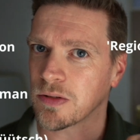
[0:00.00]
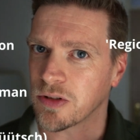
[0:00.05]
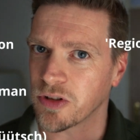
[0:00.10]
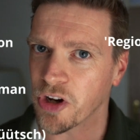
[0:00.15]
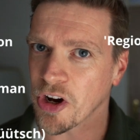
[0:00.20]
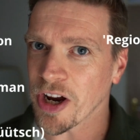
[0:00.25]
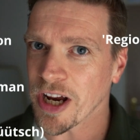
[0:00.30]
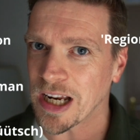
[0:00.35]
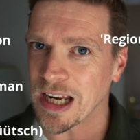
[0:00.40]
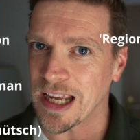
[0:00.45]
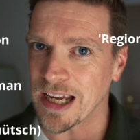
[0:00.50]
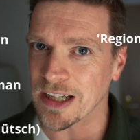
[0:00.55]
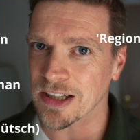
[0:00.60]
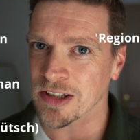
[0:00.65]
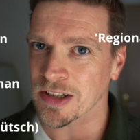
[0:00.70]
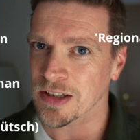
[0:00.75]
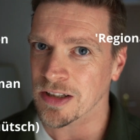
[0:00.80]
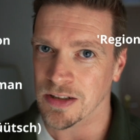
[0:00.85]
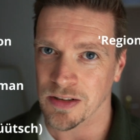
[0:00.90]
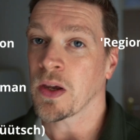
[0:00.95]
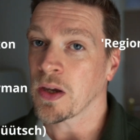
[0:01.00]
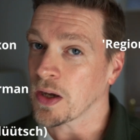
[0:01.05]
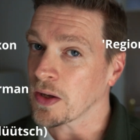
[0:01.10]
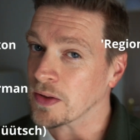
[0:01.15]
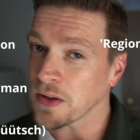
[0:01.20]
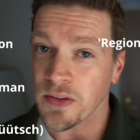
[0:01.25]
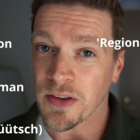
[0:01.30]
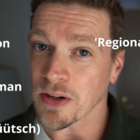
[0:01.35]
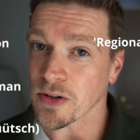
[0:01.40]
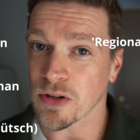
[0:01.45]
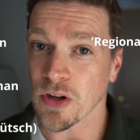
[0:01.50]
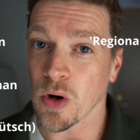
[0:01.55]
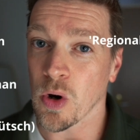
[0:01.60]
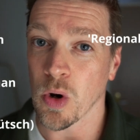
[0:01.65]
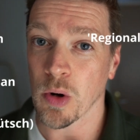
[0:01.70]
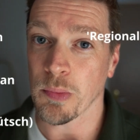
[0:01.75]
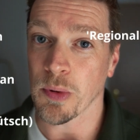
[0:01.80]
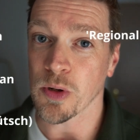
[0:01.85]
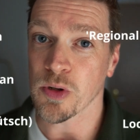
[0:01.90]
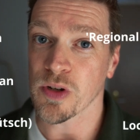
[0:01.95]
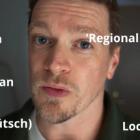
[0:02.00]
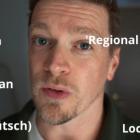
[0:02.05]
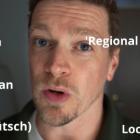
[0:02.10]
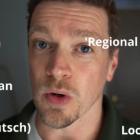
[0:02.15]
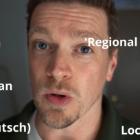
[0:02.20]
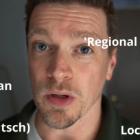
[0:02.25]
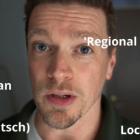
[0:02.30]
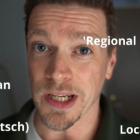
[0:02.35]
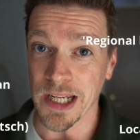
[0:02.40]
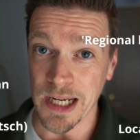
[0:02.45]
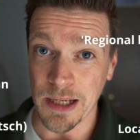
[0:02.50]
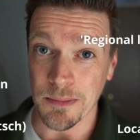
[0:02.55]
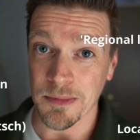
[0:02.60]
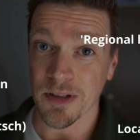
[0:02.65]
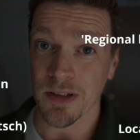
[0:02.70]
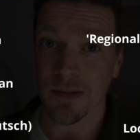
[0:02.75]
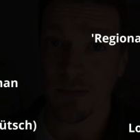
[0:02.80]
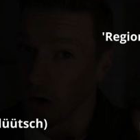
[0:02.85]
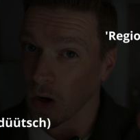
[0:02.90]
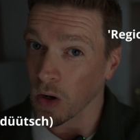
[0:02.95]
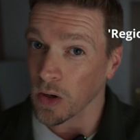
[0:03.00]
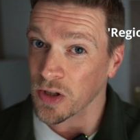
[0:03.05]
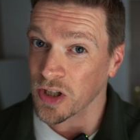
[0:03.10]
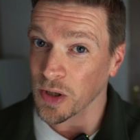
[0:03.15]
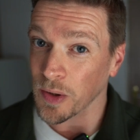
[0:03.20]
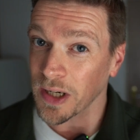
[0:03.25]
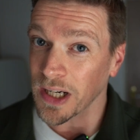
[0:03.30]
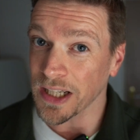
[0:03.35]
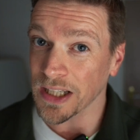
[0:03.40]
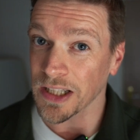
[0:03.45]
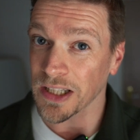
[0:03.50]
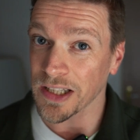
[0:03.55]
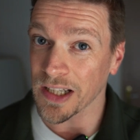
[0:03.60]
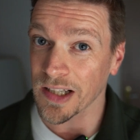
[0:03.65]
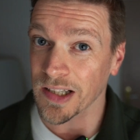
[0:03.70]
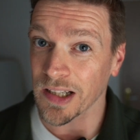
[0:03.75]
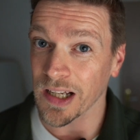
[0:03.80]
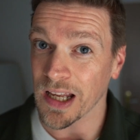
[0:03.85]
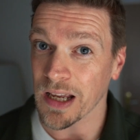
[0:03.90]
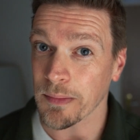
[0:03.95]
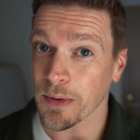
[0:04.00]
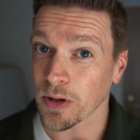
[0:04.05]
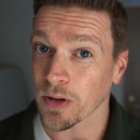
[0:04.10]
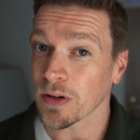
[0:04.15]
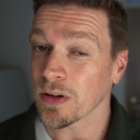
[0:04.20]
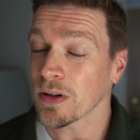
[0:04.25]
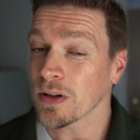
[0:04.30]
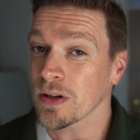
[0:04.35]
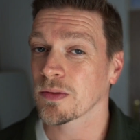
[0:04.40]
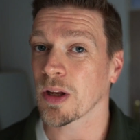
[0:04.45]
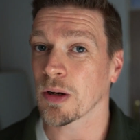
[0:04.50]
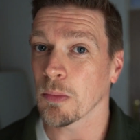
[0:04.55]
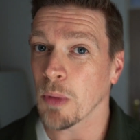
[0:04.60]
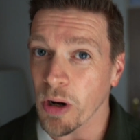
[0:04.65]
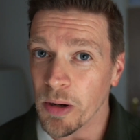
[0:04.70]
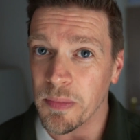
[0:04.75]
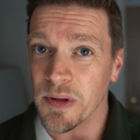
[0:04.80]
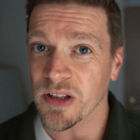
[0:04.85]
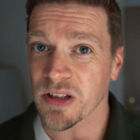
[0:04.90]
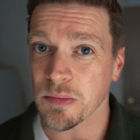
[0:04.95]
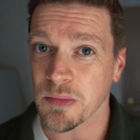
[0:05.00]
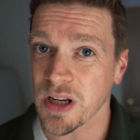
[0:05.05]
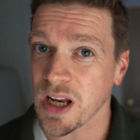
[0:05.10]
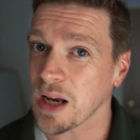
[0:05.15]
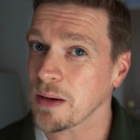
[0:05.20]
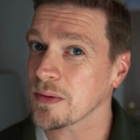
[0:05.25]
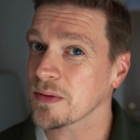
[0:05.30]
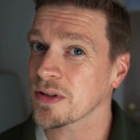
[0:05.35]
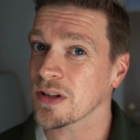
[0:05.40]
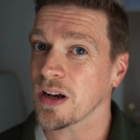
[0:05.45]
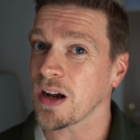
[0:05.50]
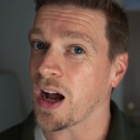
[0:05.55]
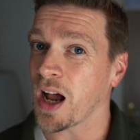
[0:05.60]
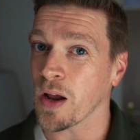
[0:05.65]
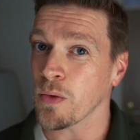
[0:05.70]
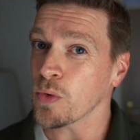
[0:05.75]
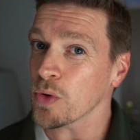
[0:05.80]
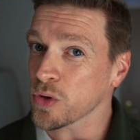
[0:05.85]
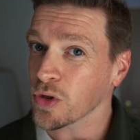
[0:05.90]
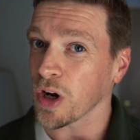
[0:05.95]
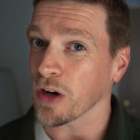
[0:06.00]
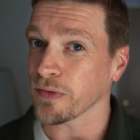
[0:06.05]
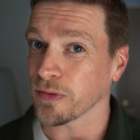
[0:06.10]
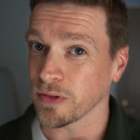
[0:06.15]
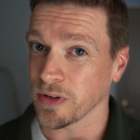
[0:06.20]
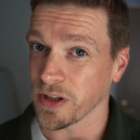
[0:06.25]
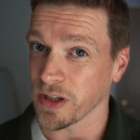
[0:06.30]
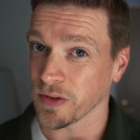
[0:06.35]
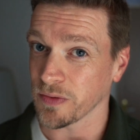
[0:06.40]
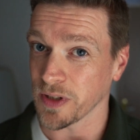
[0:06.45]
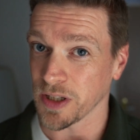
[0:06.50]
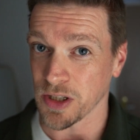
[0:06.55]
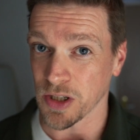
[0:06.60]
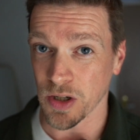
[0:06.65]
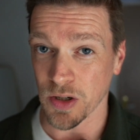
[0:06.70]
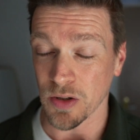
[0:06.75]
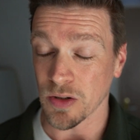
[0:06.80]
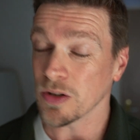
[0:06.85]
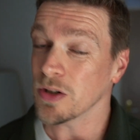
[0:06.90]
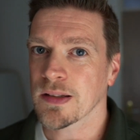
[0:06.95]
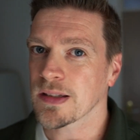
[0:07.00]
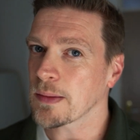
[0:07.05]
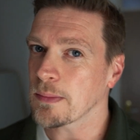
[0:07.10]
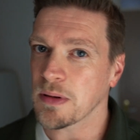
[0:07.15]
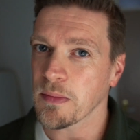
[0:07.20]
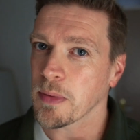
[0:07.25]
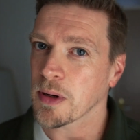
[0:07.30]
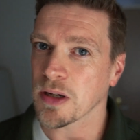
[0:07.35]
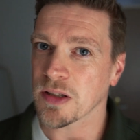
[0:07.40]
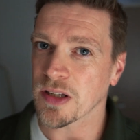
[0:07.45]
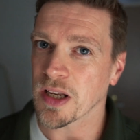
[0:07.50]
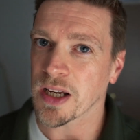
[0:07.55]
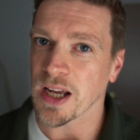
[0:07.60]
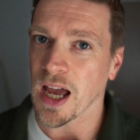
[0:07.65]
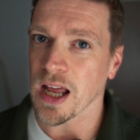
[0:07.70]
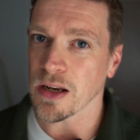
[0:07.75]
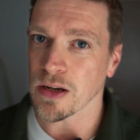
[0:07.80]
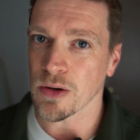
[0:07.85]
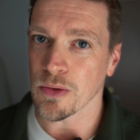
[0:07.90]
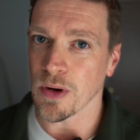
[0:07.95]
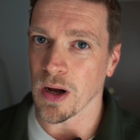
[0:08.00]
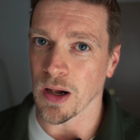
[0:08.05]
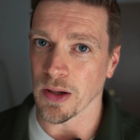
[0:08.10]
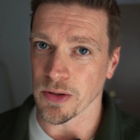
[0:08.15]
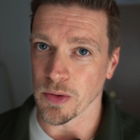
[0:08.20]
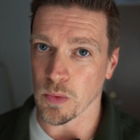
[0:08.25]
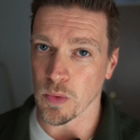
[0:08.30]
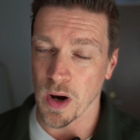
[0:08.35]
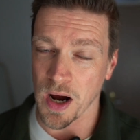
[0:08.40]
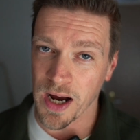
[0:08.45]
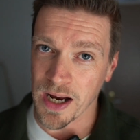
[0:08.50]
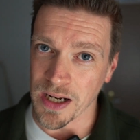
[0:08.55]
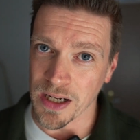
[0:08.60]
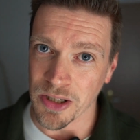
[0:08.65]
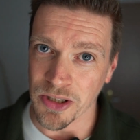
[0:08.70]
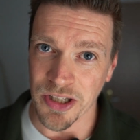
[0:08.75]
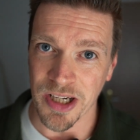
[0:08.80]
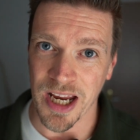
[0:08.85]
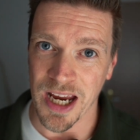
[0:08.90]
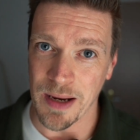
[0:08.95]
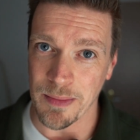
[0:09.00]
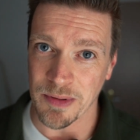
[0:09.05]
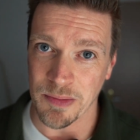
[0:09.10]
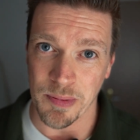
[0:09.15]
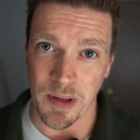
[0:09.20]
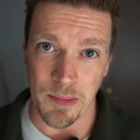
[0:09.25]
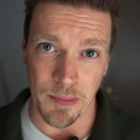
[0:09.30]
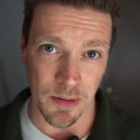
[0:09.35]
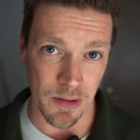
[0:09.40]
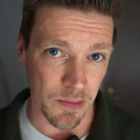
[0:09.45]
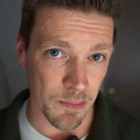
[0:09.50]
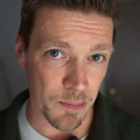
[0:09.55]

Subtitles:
dialect, and then there's a whole bunch of local names. Also, a little disclaimer, there might be some names I won't cover in this video, simply because I can't know all the wild names people